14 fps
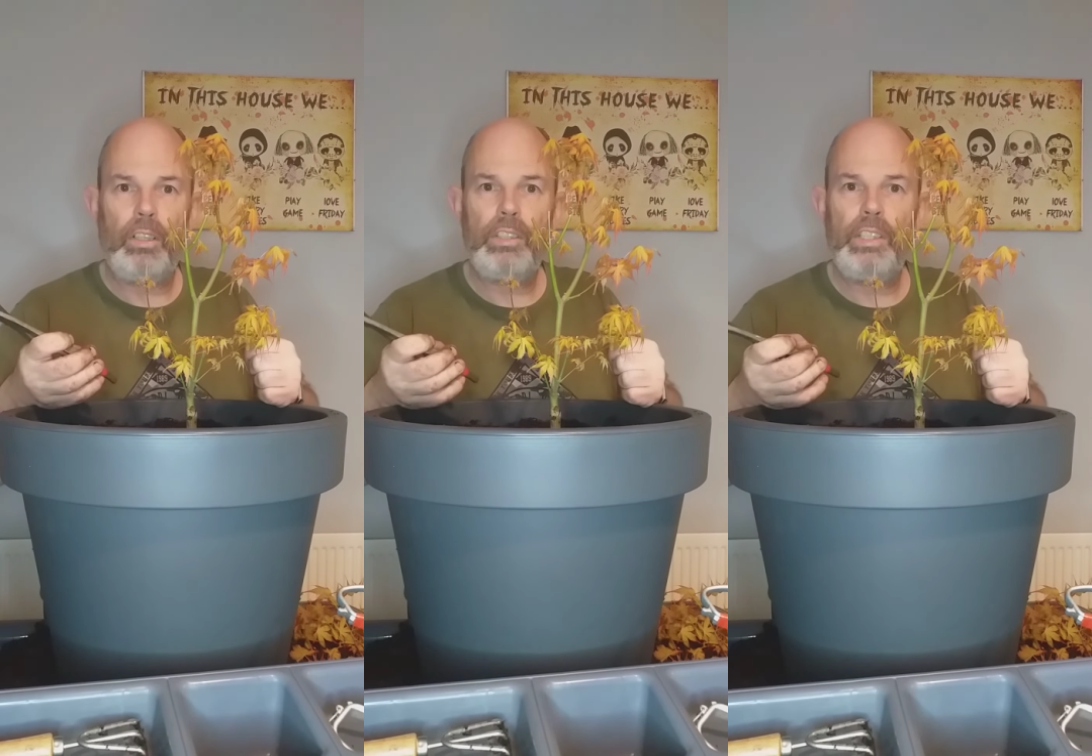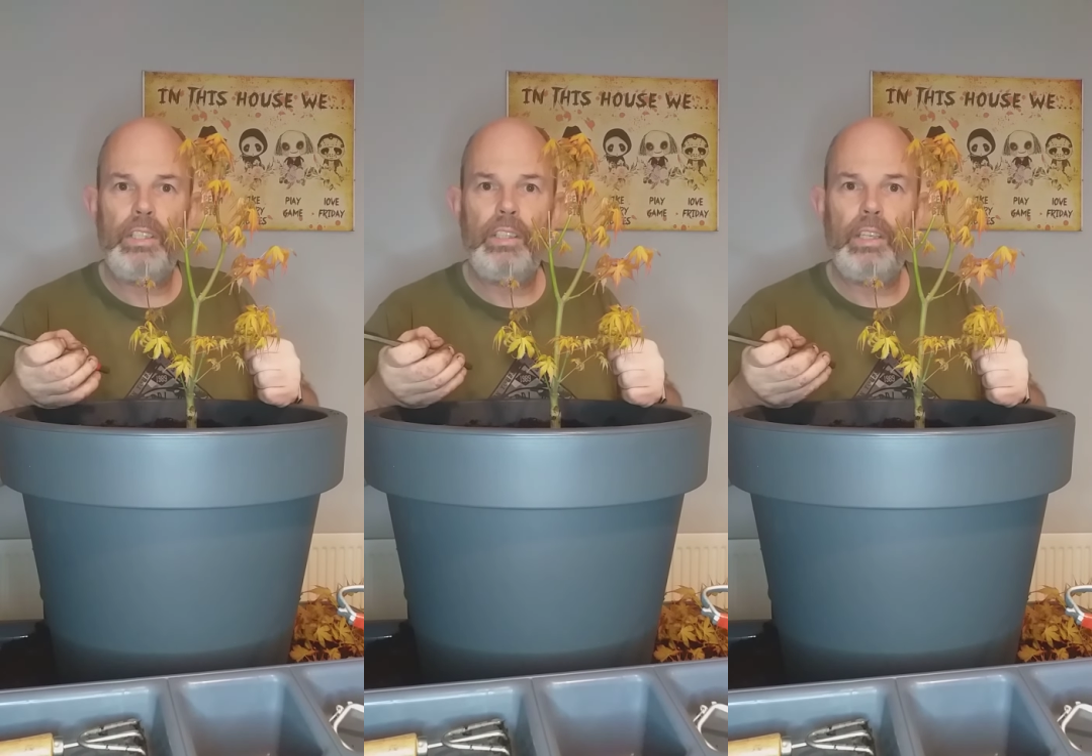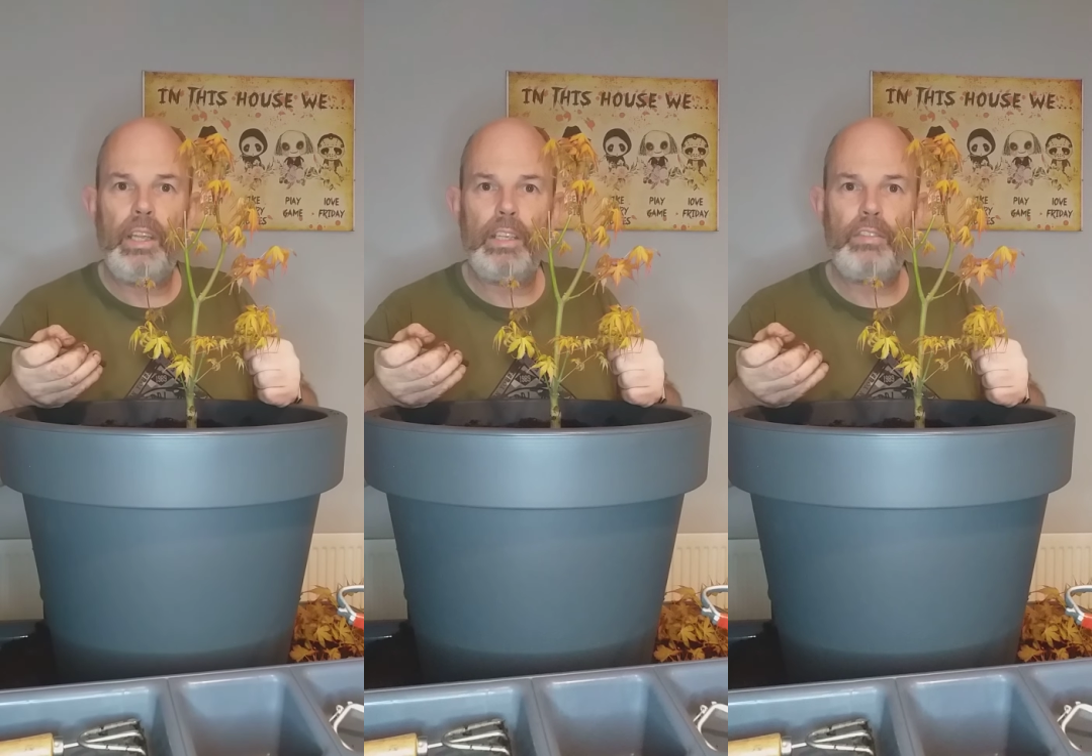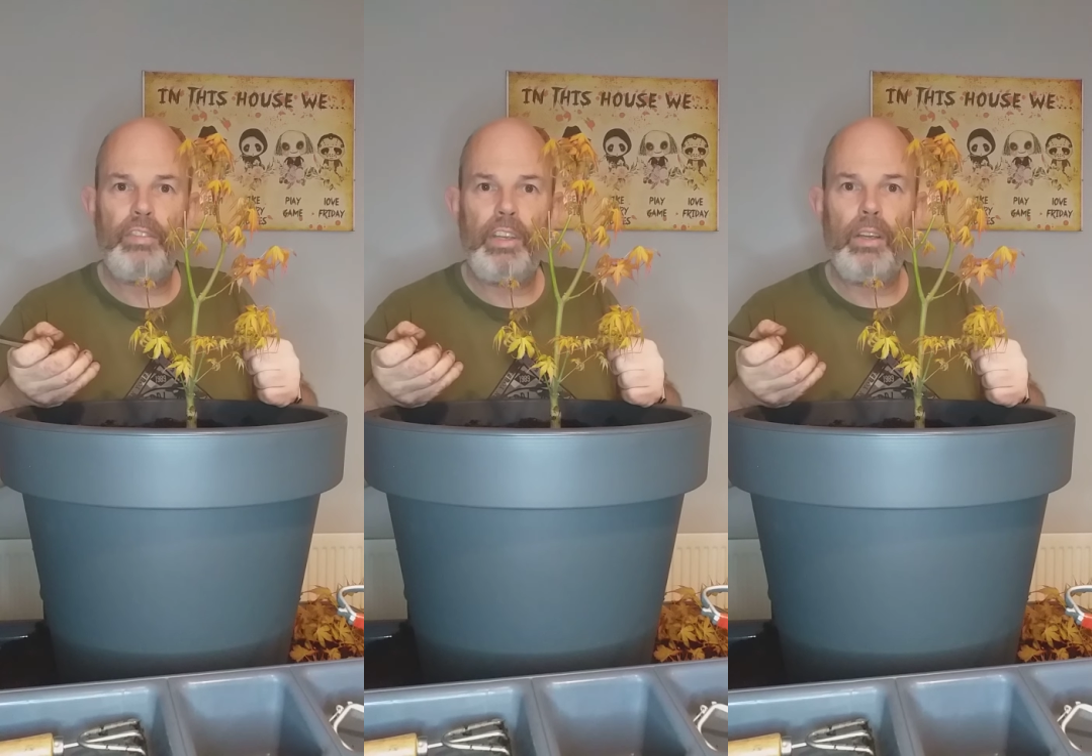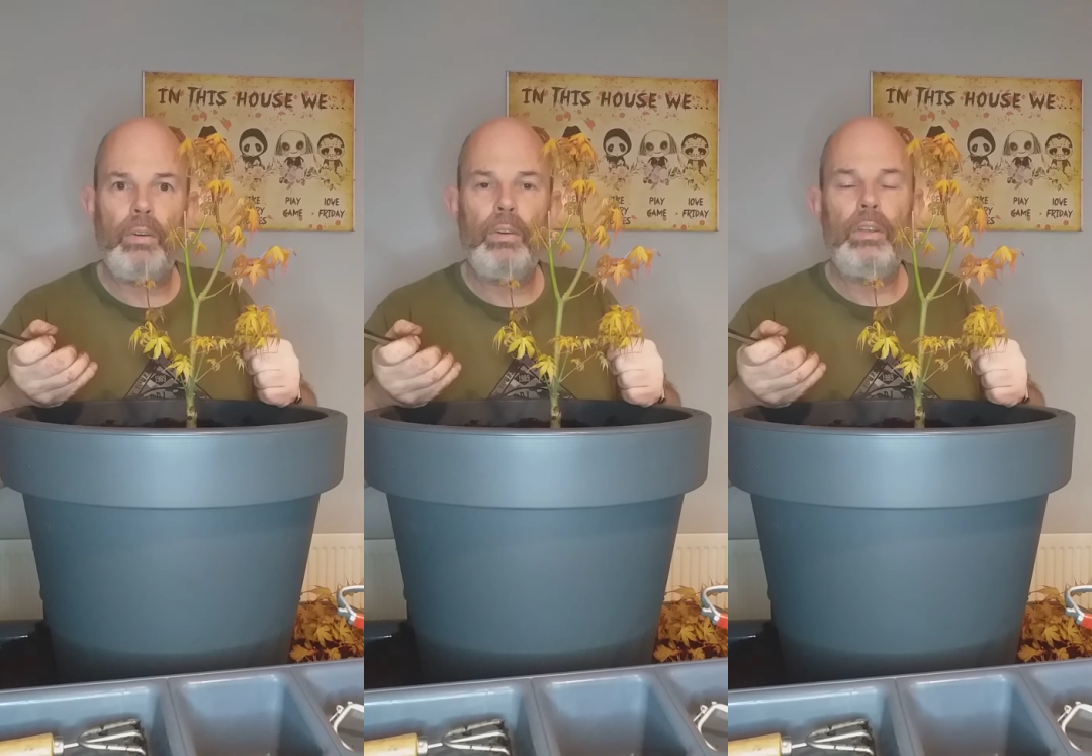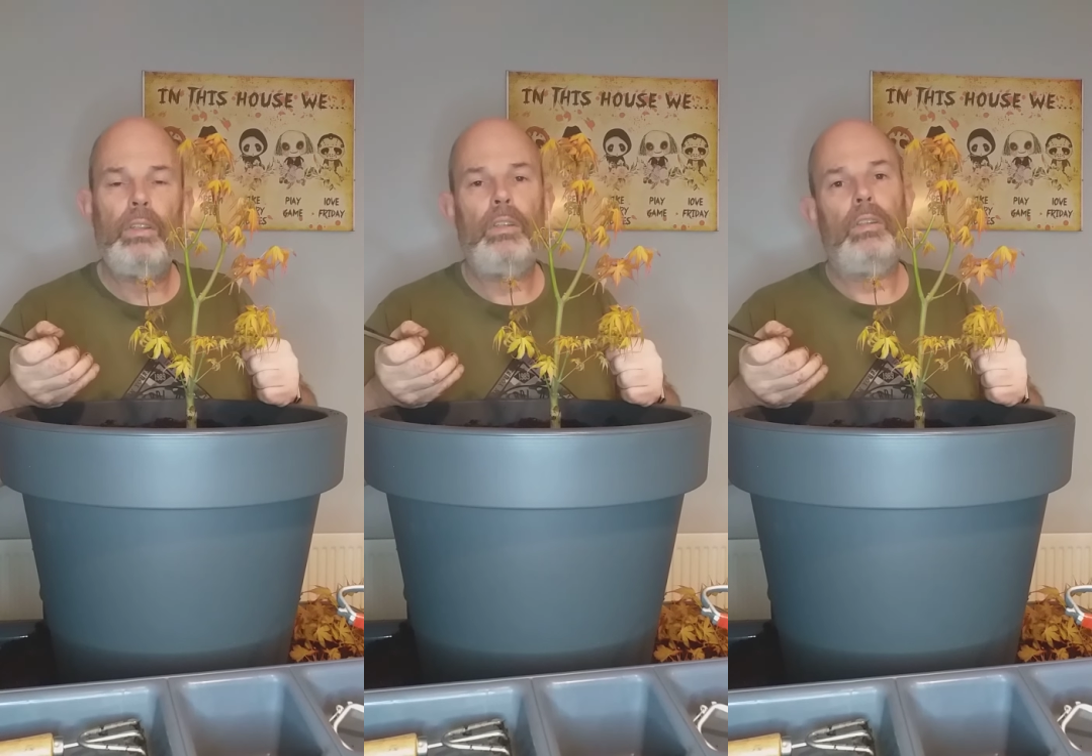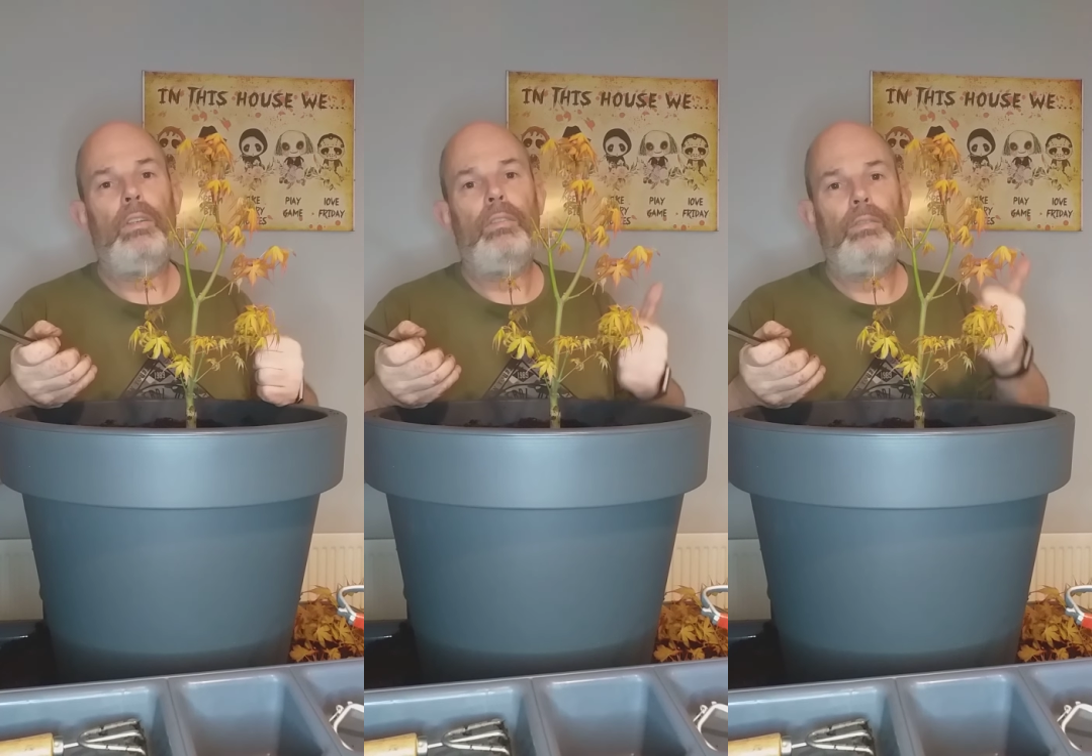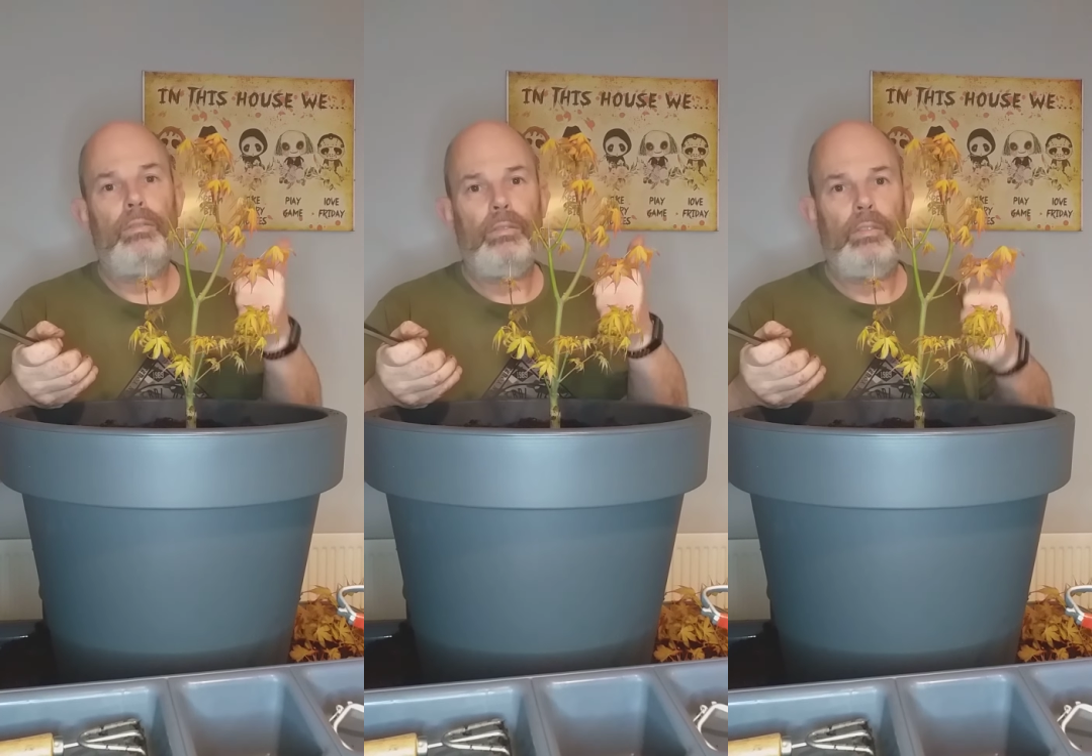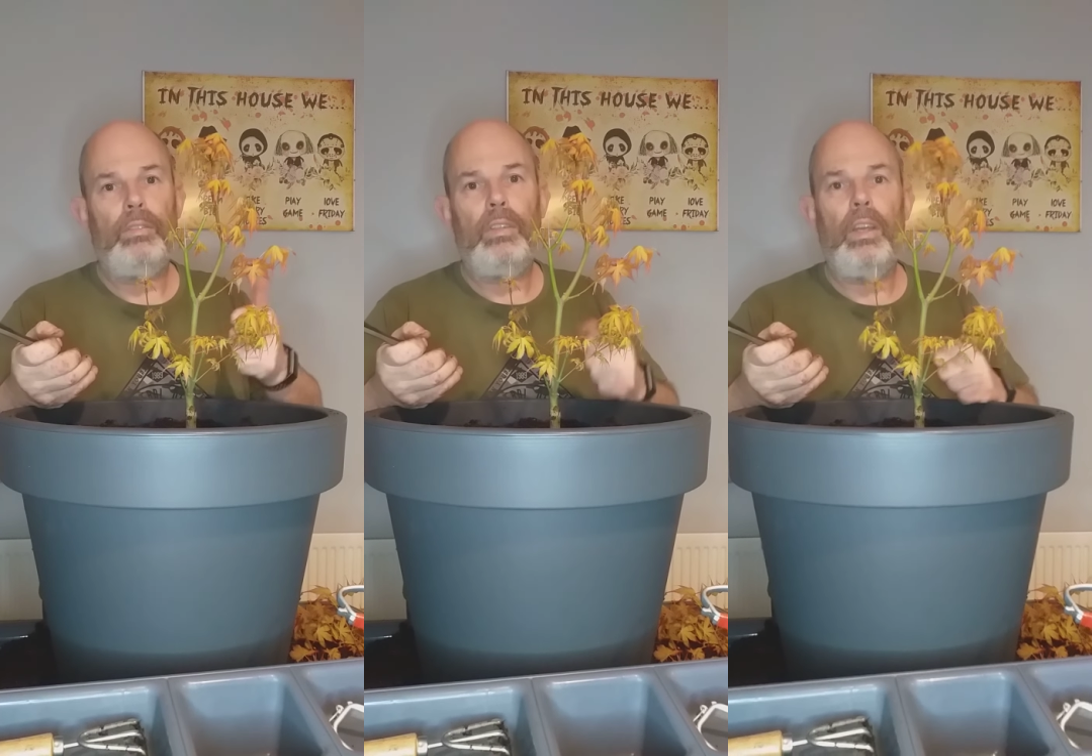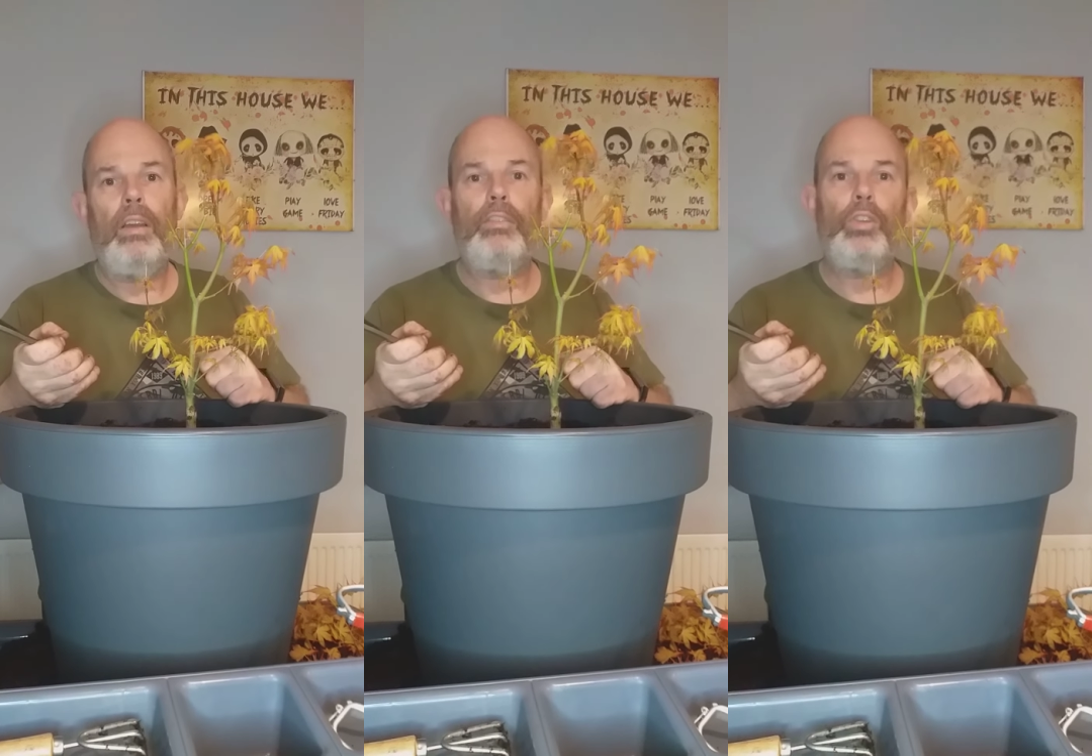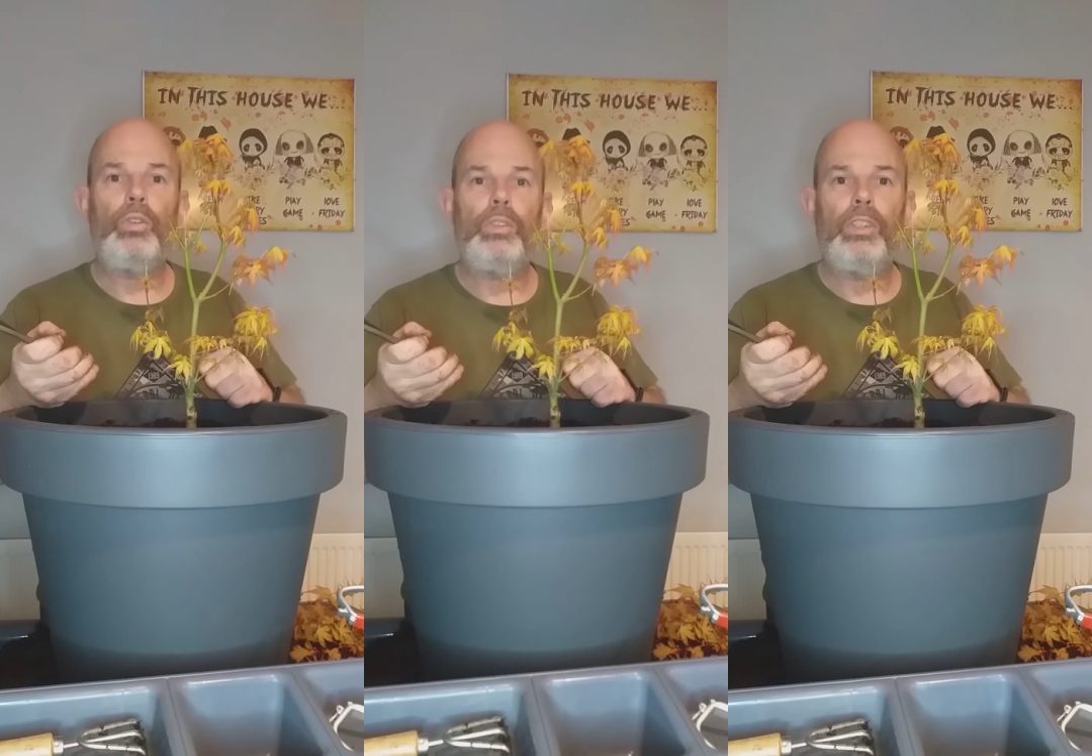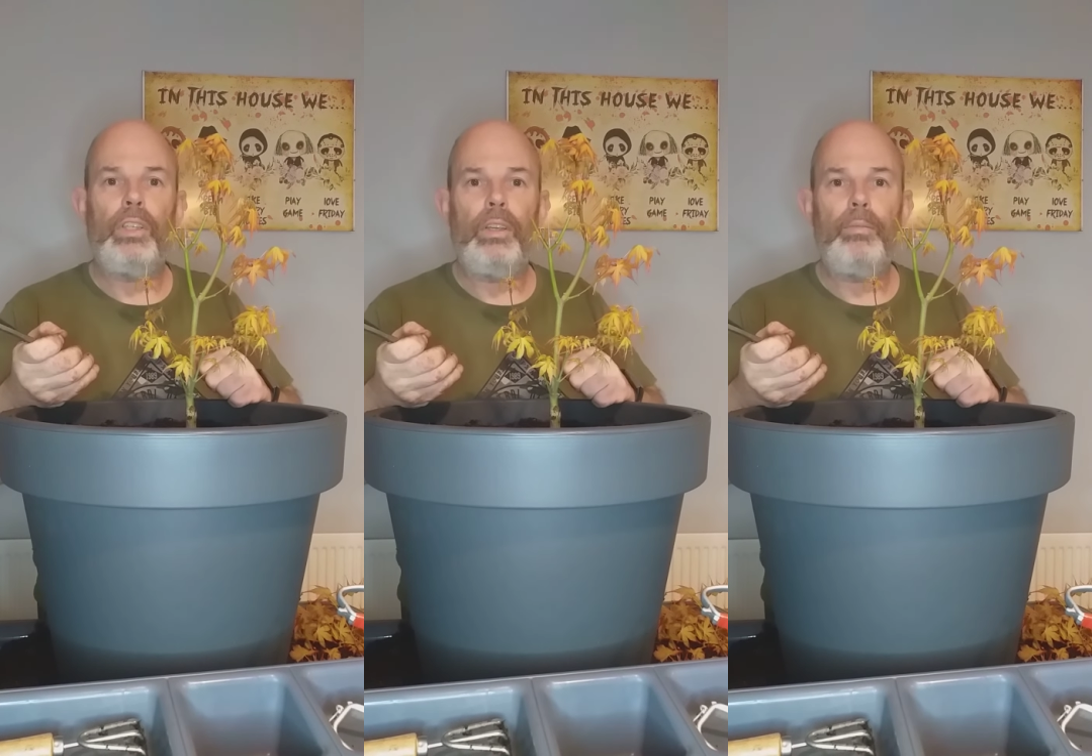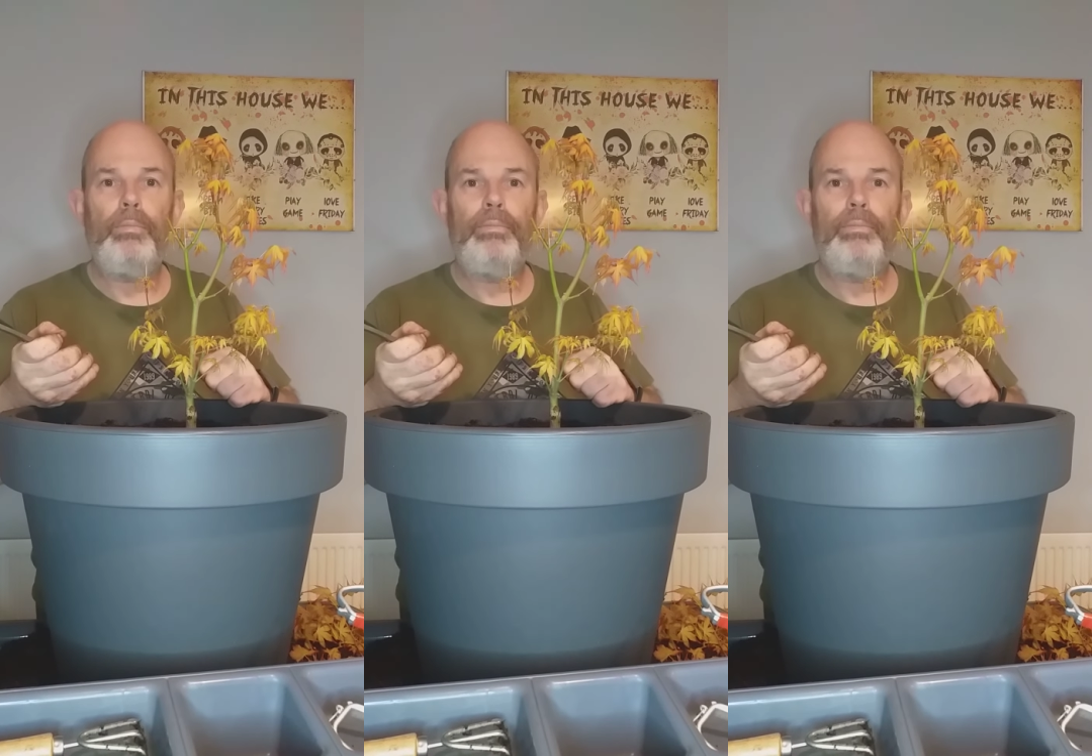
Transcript: to you in the next video. Have a good time.